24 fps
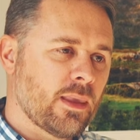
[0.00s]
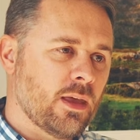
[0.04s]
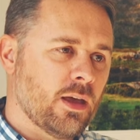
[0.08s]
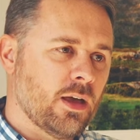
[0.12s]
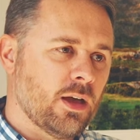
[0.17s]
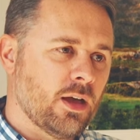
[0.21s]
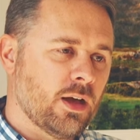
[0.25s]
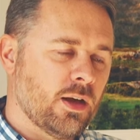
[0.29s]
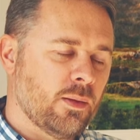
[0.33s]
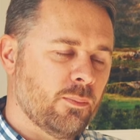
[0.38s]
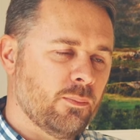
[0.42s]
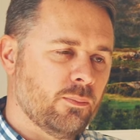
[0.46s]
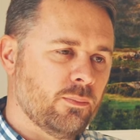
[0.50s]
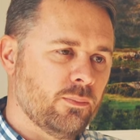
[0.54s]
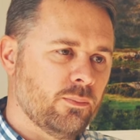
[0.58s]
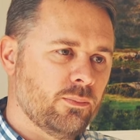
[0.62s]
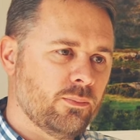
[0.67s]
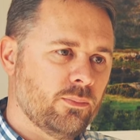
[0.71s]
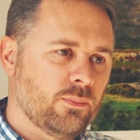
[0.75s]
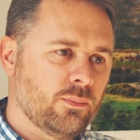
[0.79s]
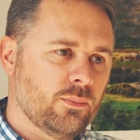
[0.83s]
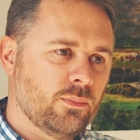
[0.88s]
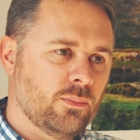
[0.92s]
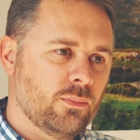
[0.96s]

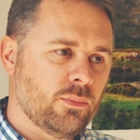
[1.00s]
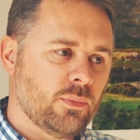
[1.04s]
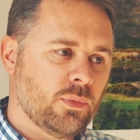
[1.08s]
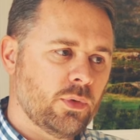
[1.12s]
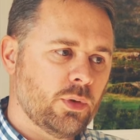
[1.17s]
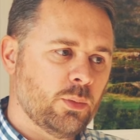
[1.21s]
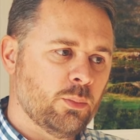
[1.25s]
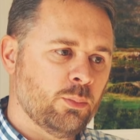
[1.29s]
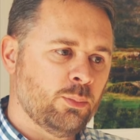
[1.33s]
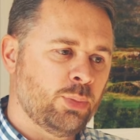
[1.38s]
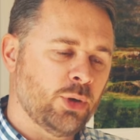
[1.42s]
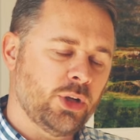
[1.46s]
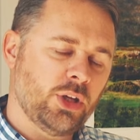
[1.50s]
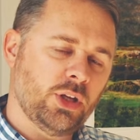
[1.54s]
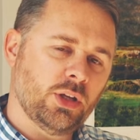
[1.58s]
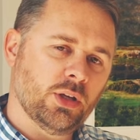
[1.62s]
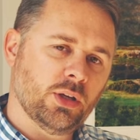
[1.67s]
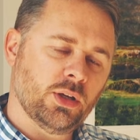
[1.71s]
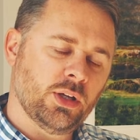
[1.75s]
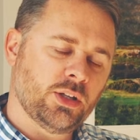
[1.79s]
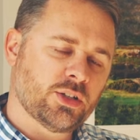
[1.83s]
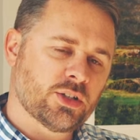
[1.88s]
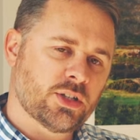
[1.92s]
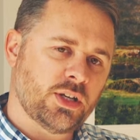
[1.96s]
But
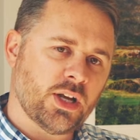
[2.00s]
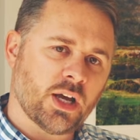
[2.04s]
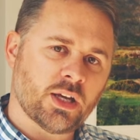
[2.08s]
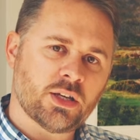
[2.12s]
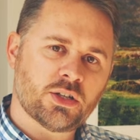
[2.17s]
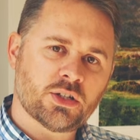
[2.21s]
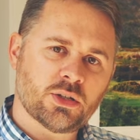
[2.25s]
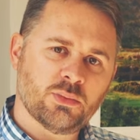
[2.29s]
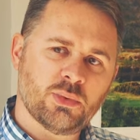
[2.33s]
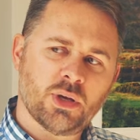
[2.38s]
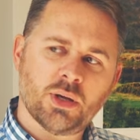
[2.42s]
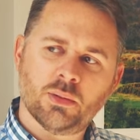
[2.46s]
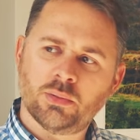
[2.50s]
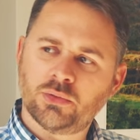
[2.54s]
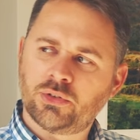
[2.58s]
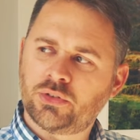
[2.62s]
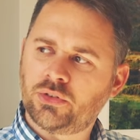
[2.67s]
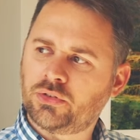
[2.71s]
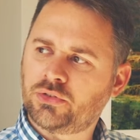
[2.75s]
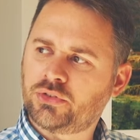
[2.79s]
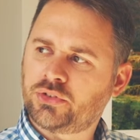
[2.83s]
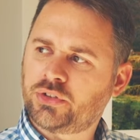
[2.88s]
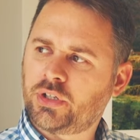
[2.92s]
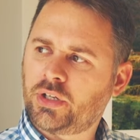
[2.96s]
it's nice to be able
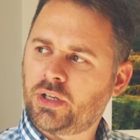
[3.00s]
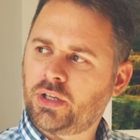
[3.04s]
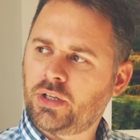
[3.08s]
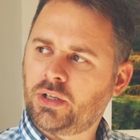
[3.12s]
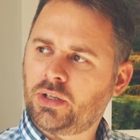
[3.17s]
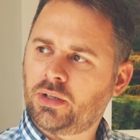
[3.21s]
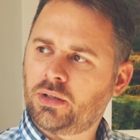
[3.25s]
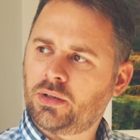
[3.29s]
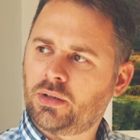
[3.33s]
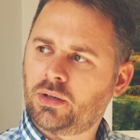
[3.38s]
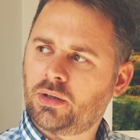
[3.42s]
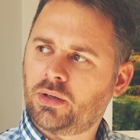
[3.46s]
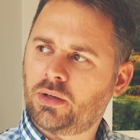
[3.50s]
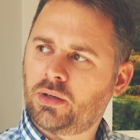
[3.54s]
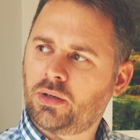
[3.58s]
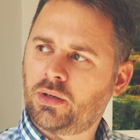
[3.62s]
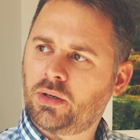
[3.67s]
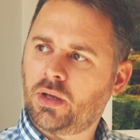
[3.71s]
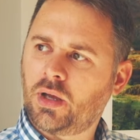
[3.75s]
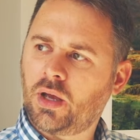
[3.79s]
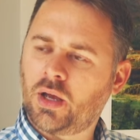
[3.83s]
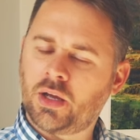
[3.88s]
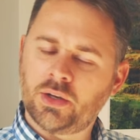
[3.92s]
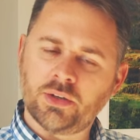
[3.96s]
to see
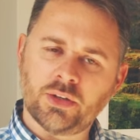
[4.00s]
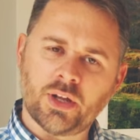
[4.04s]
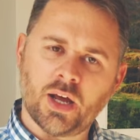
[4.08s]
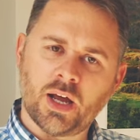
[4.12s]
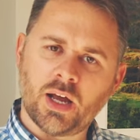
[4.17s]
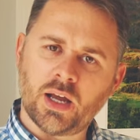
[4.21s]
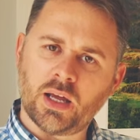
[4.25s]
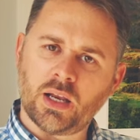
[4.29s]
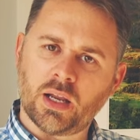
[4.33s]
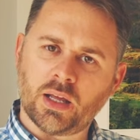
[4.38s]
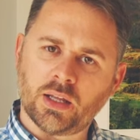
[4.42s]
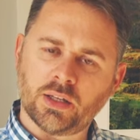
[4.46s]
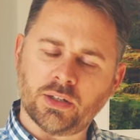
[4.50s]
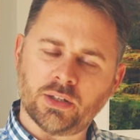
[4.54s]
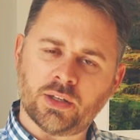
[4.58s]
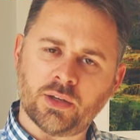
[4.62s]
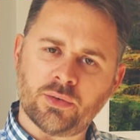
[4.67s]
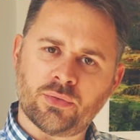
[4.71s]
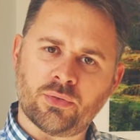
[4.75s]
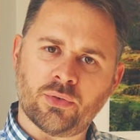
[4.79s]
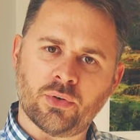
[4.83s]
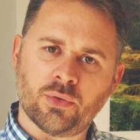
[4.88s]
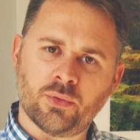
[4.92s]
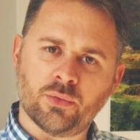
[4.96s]
and highlight
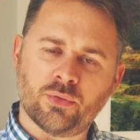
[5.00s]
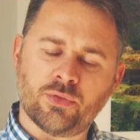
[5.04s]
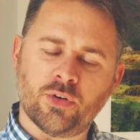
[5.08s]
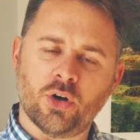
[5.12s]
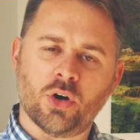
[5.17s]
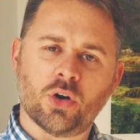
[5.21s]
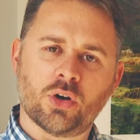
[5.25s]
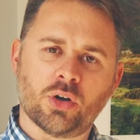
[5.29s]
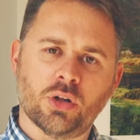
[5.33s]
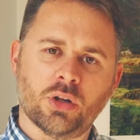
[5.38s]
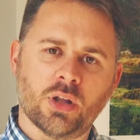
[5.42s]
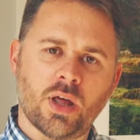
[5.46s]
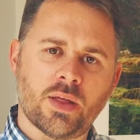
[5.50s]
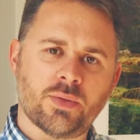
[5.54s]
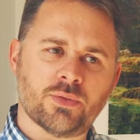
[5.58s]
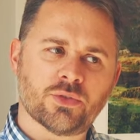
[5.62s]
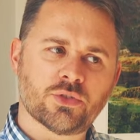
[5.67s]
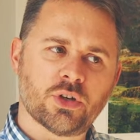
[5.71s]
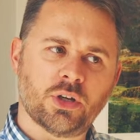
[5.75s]
different focal lengths.